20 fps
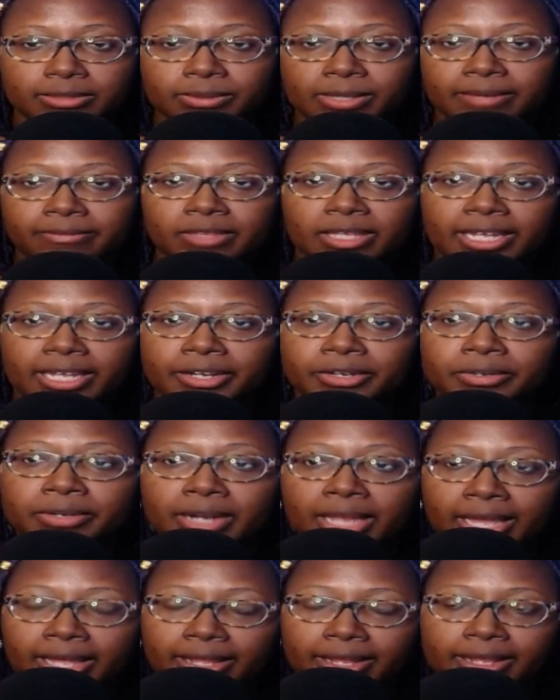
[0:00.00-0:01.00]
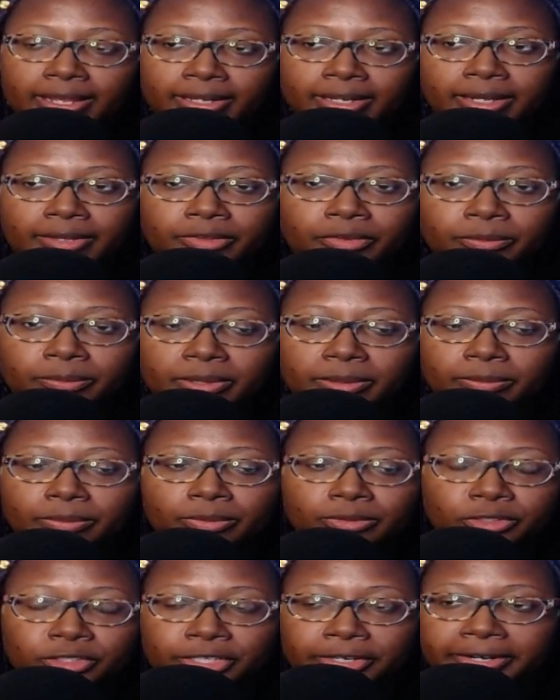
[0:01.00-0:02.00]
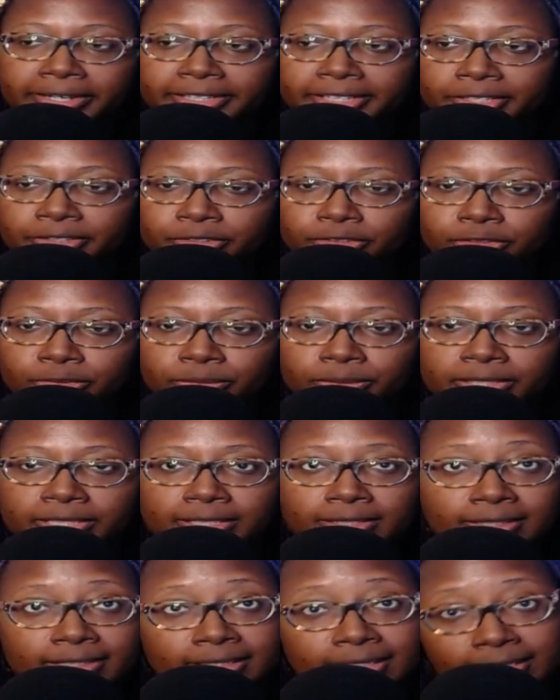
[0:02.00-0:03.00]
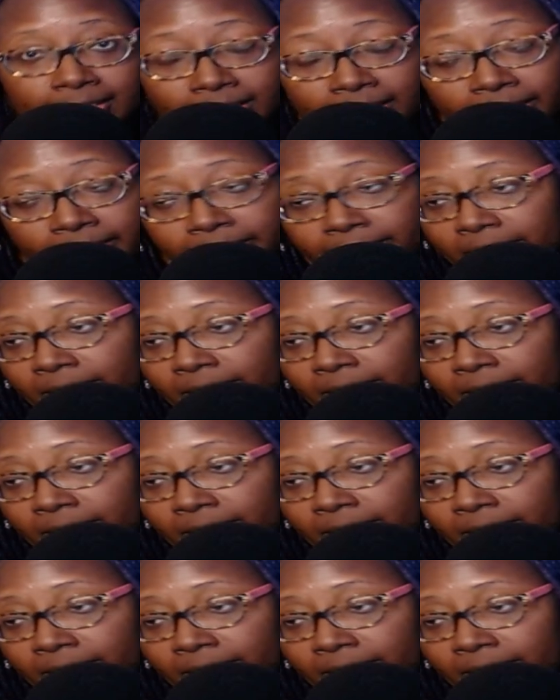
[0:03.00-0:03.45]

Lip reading: we have the internet and other people sharing their stories and stuff.